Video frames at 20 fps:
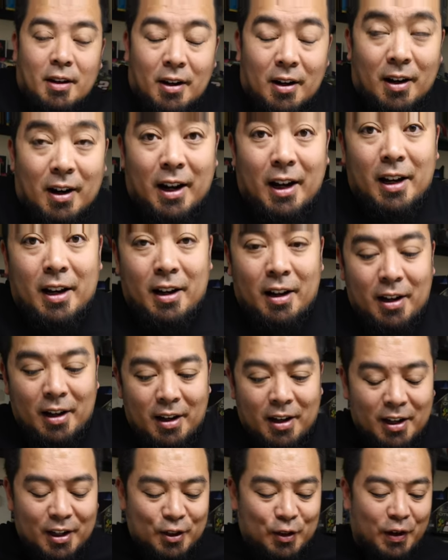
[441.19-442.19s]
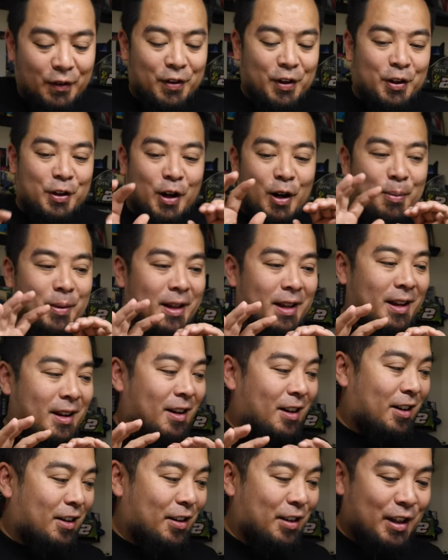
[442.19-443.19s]
All right. So I've determined that
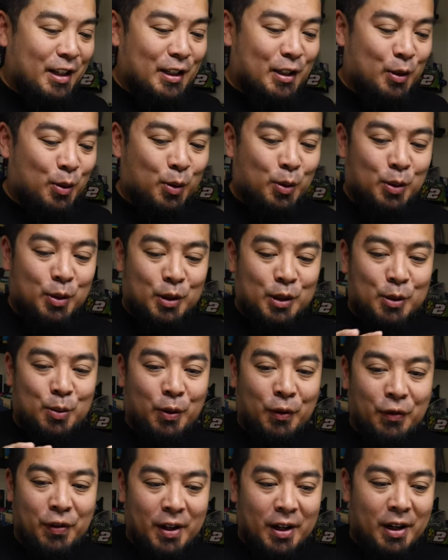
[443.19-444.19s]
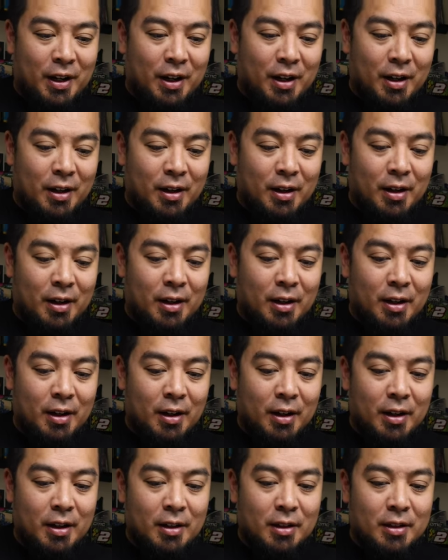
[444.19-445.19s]
all these tools will fit in here.
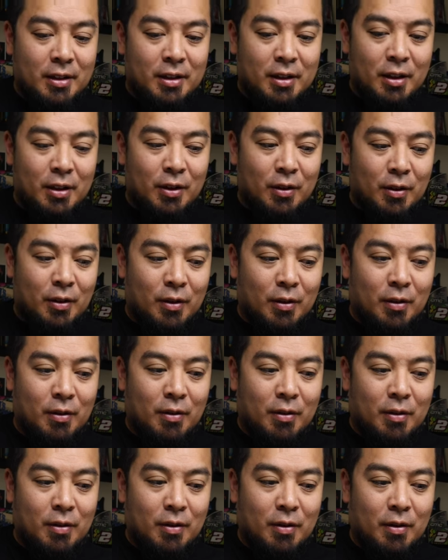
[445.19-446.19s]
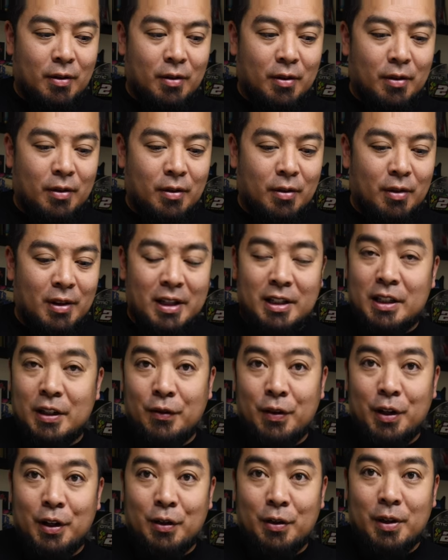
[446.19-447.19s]
So let's see if
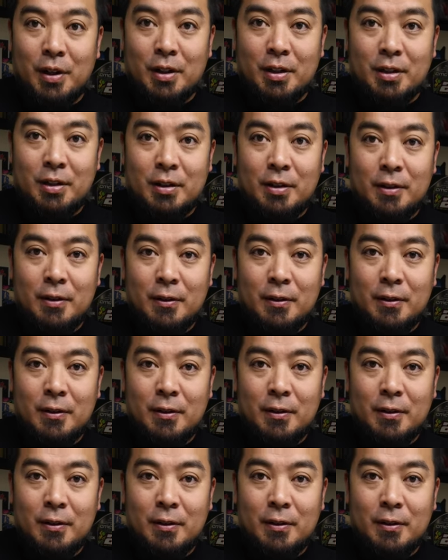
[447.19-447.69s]
we can do this.